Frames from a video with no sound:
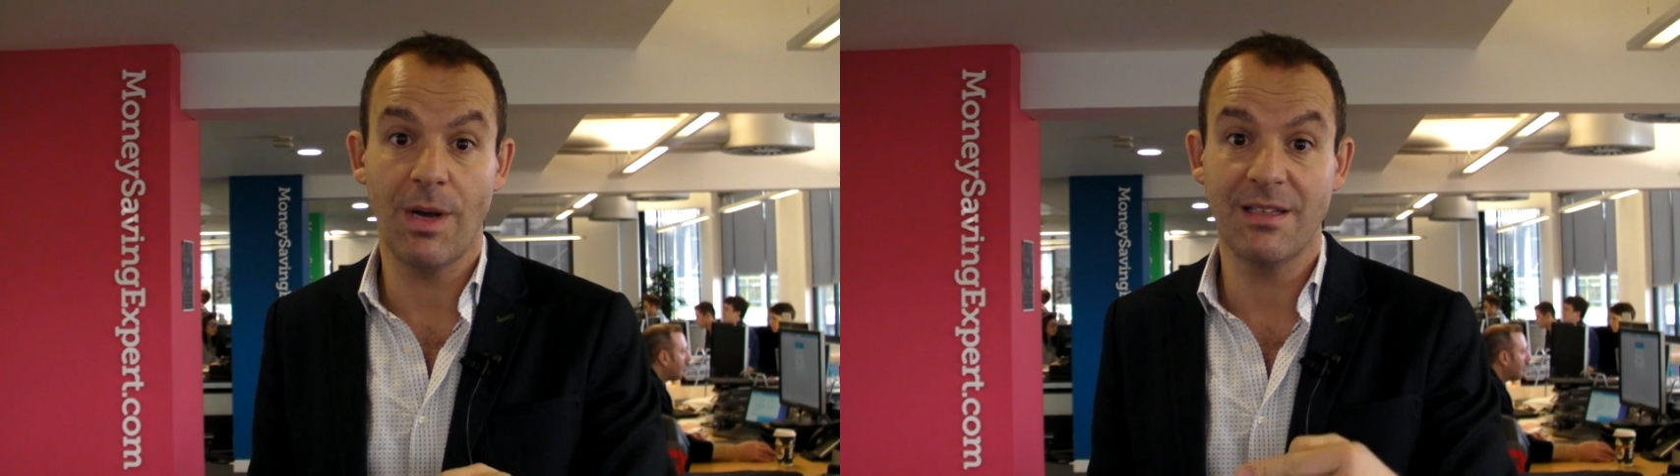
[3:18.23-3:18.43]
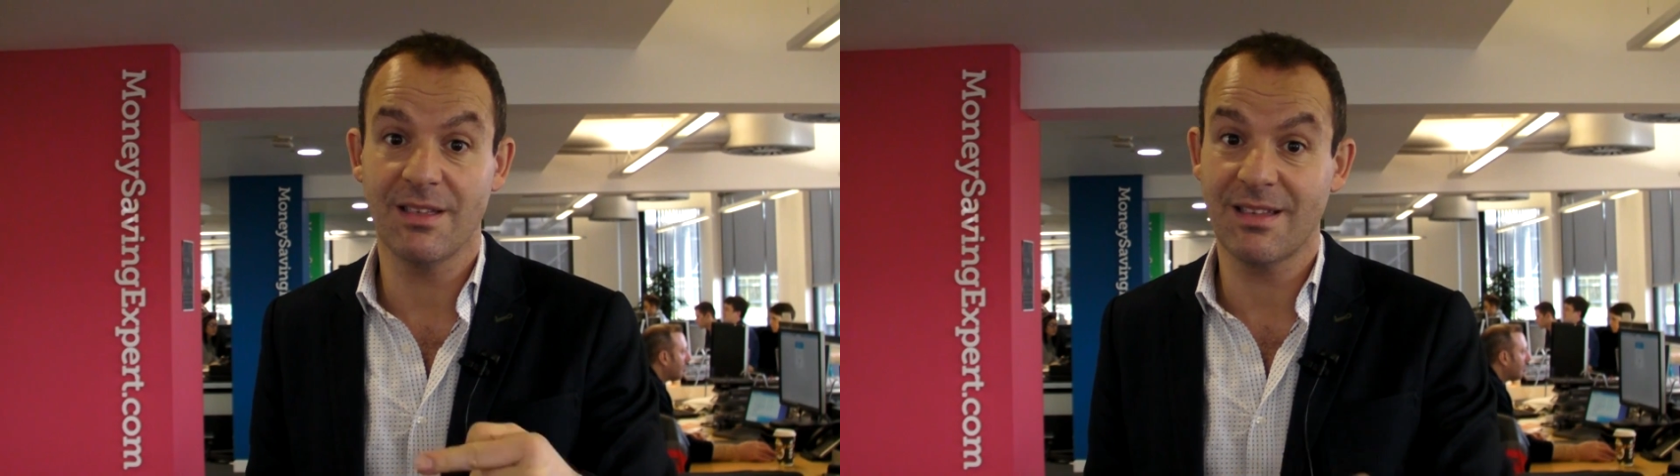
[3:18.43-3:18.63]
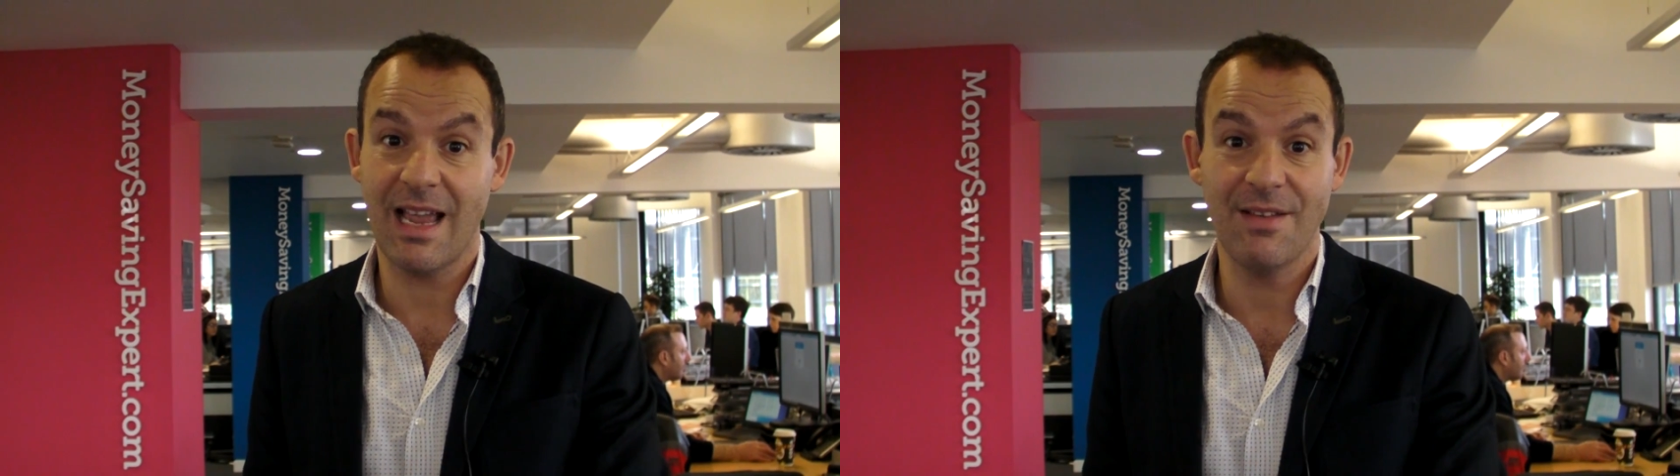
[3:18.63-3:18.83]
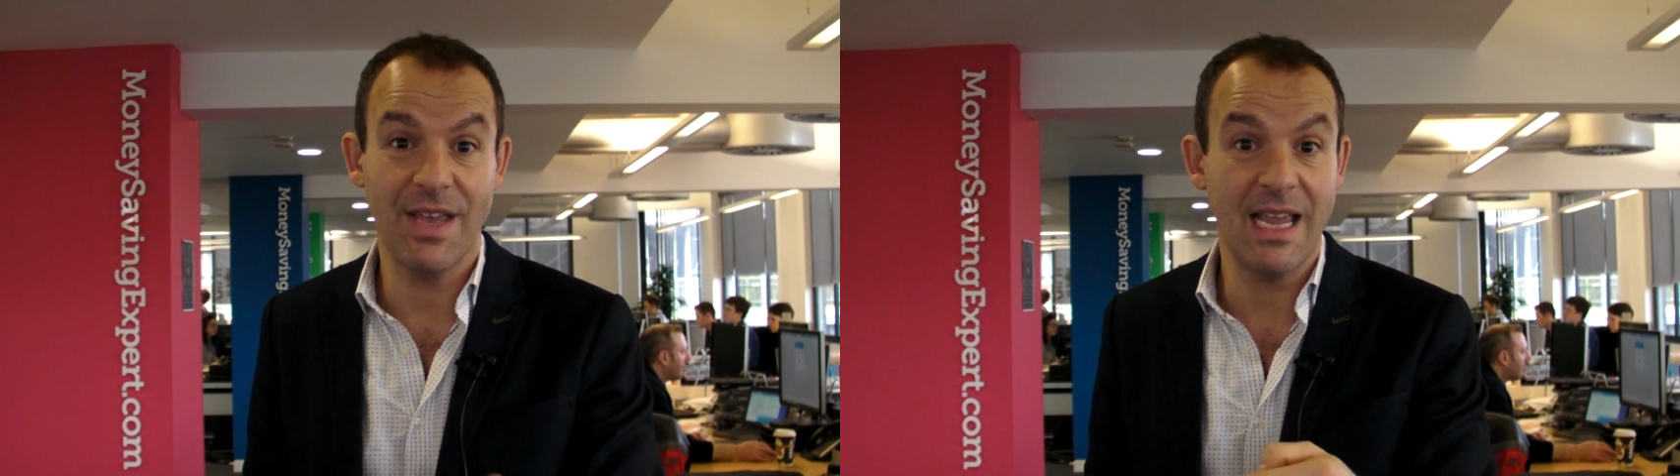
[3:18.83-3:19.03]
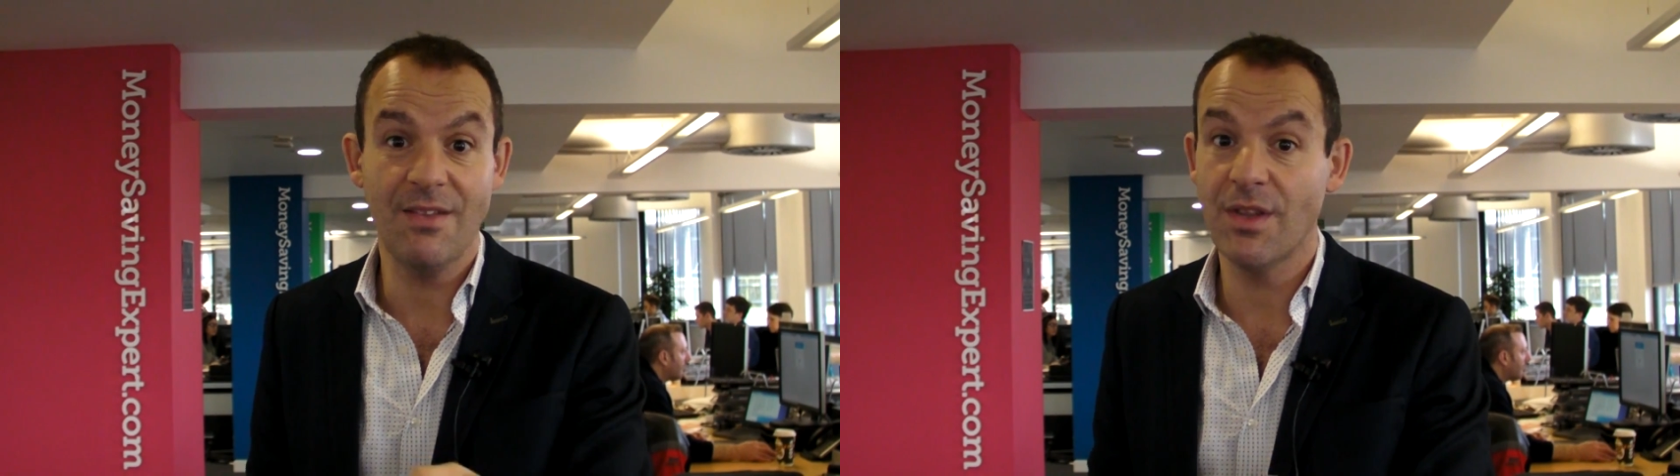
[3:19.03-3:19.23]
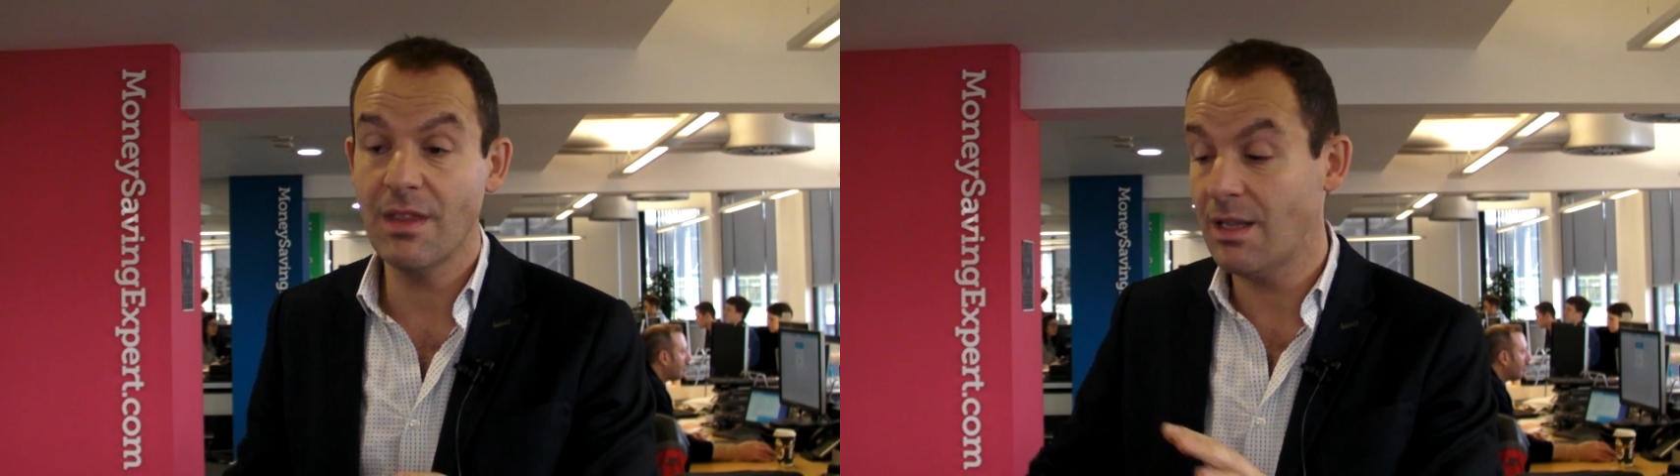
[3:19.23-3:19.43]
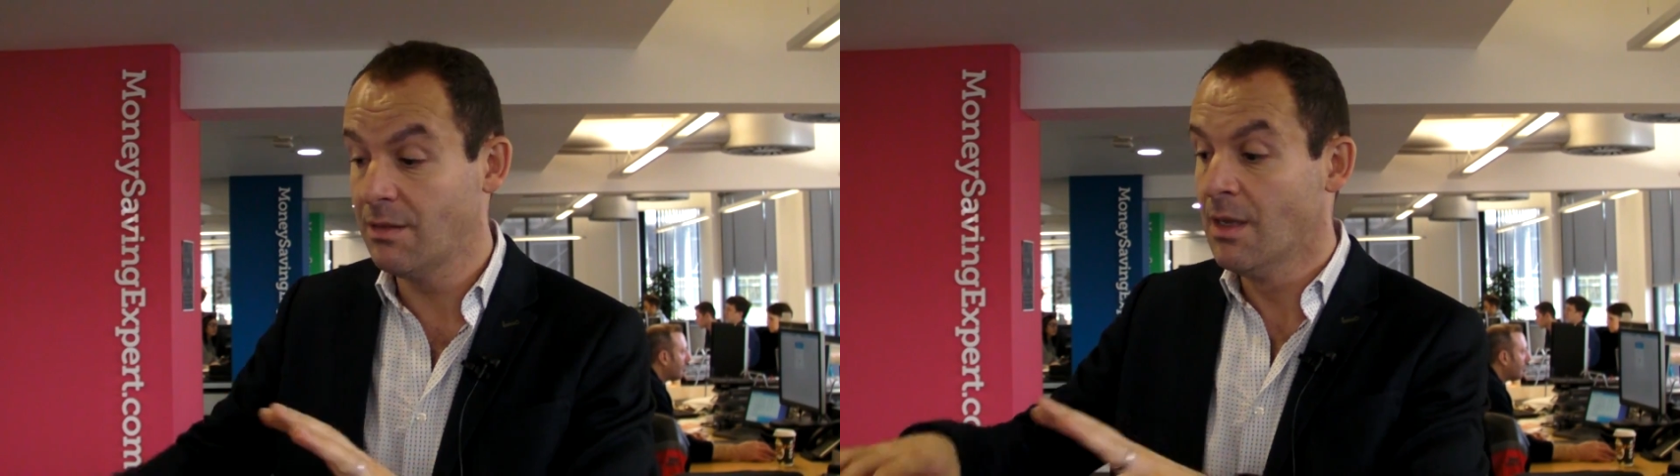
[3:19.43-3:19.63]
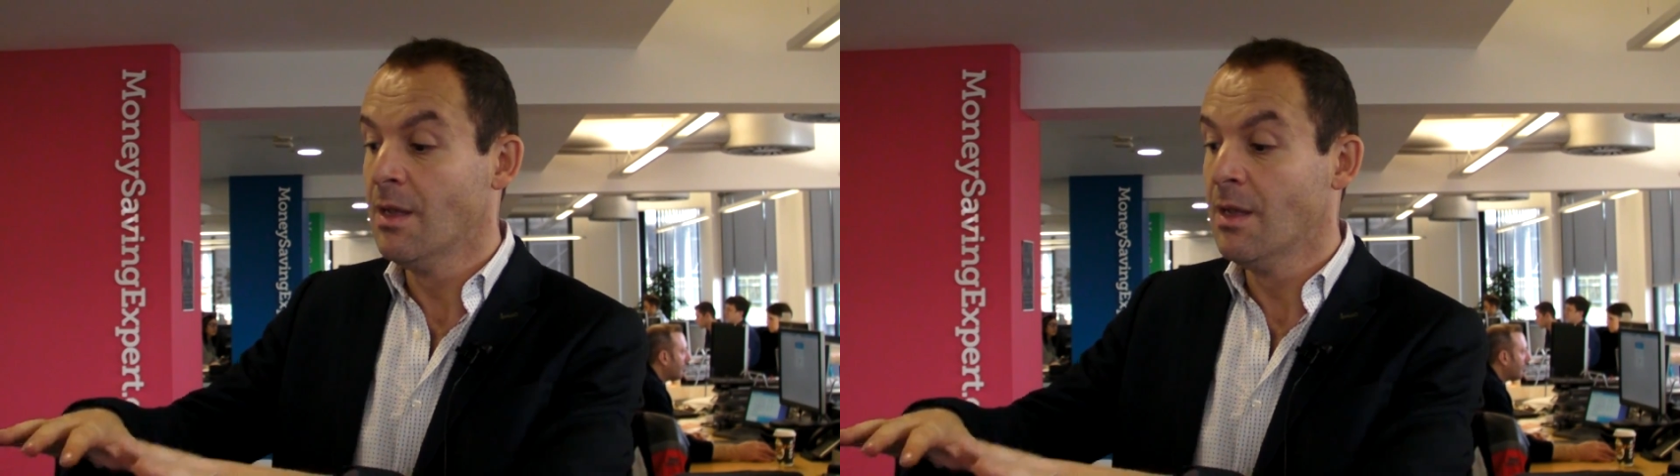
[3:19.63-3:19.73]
way to save even than